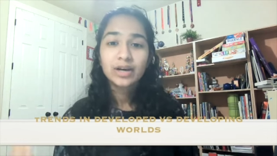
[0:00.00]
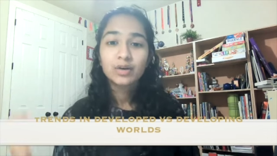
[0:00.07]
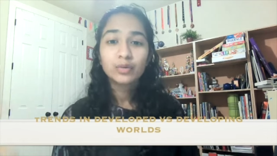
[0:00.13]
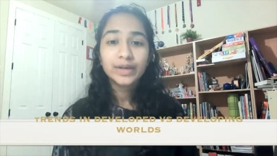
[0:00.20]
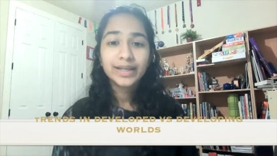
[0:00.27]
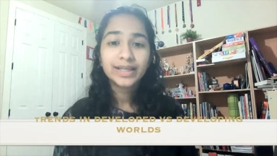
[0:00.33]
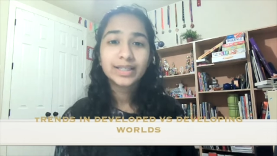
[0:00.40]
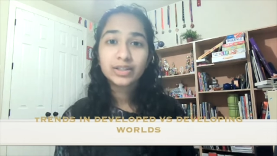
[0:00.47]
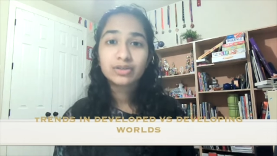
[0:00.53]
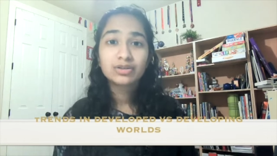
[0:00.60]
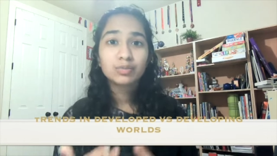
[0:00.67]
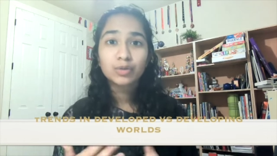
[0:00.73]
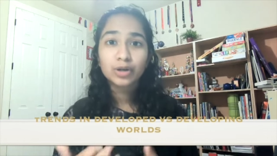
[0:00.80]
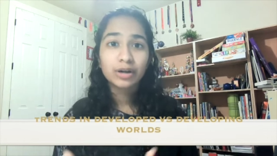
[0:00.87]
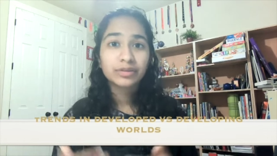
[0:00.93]
we can use
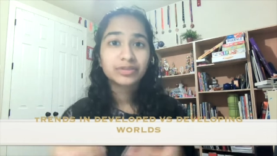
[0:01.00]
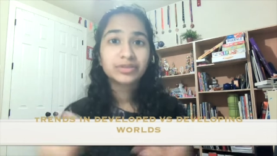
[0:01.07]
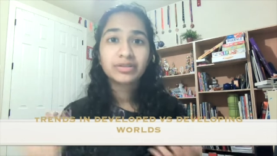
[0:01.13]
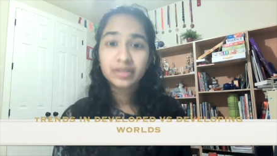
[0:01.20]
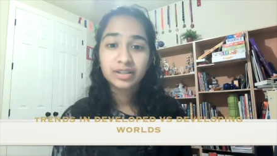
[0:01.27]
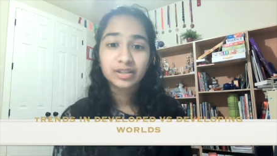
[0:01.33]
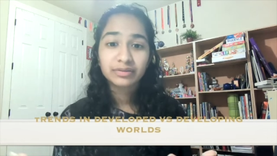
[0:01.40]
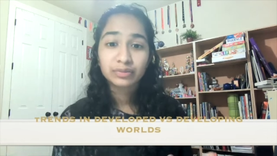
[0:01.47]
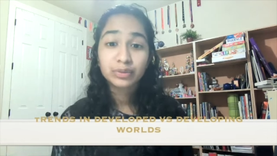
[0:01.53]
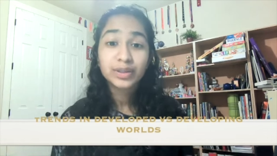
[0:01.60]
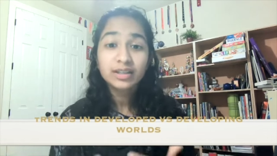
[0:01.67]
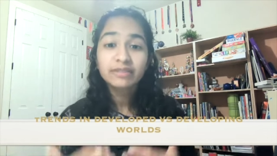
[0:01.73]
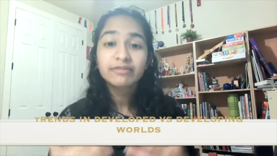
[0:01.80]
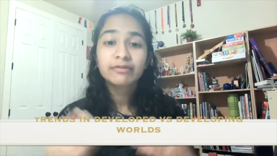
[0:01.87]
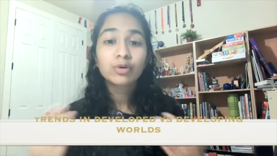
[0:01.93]
more alternatives. We
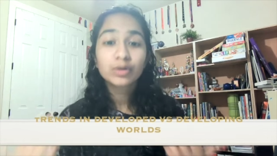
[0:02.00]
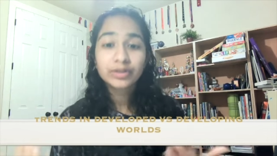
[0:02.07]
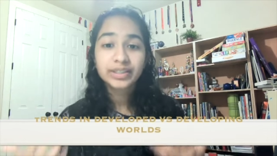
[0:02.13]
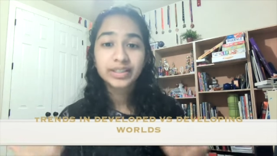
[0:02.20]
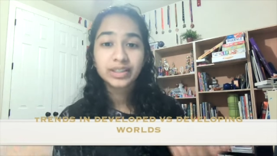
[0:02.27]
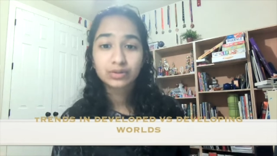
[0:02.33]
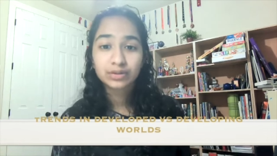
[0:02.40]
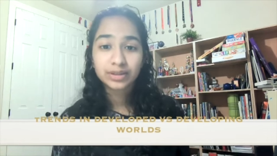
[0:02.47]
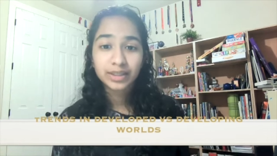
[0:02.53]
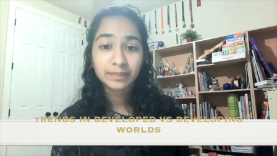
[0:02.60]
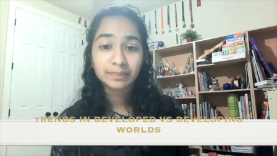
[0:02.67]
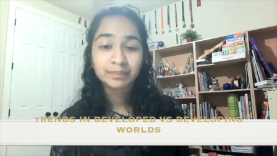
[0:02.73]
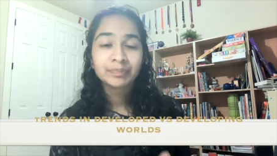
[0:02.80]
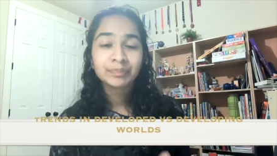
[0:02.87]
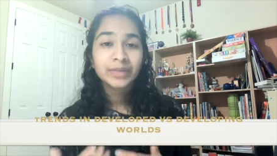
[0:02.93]
can afford to use
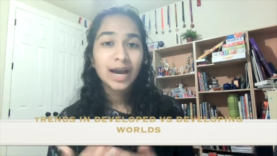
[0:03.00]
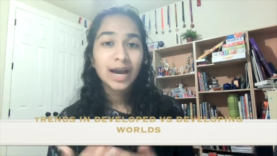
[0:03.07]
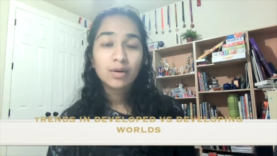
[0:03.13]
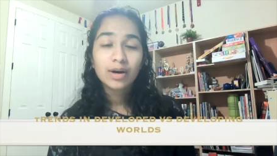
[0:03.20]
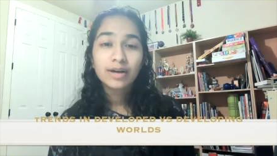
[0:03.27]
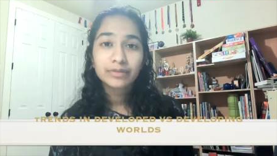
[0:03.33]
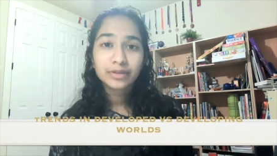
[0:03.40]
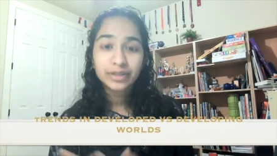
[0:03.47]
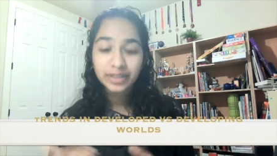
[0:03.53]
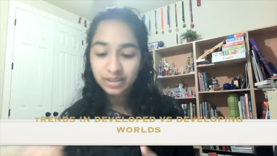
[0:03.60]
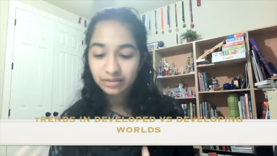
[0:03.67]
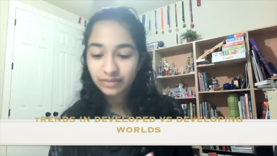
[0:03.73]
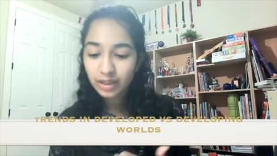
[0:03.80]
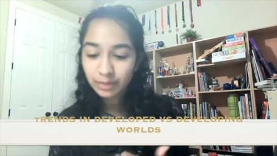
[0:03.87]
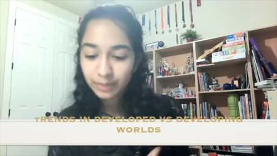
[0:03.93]
them. However, in
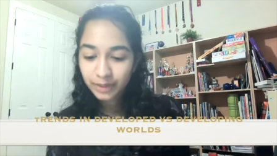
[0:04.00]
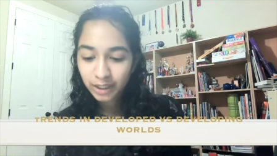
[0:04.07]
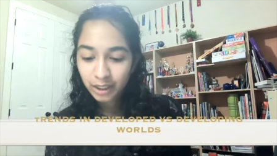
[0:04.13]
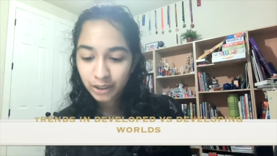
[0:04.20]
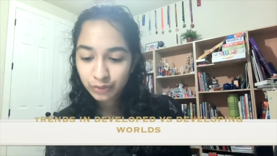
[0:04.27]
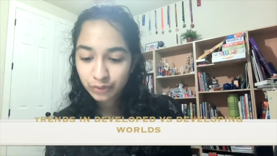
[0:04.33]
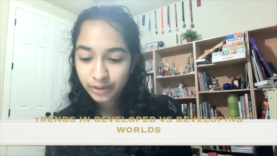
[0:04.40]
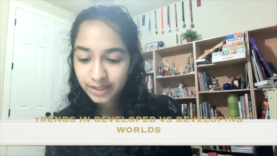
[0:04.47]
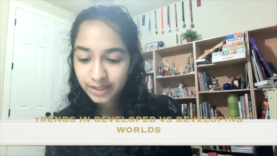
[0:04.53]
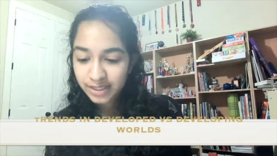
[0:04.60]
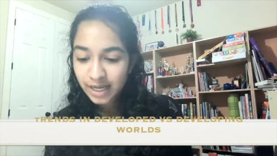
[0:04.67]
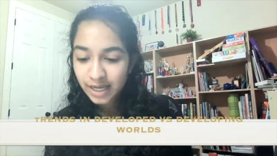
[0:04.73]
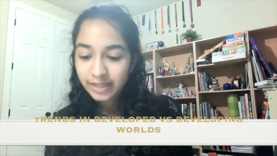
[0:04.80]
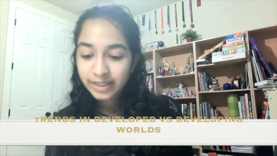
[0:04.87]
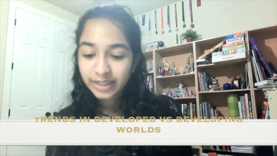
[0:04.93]
developing countries,
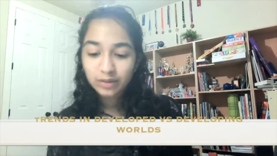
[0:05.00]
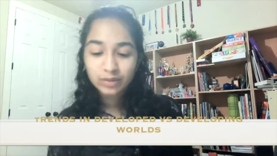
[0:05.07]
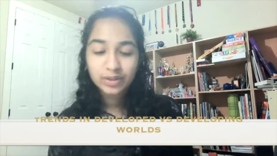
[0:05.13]
they don't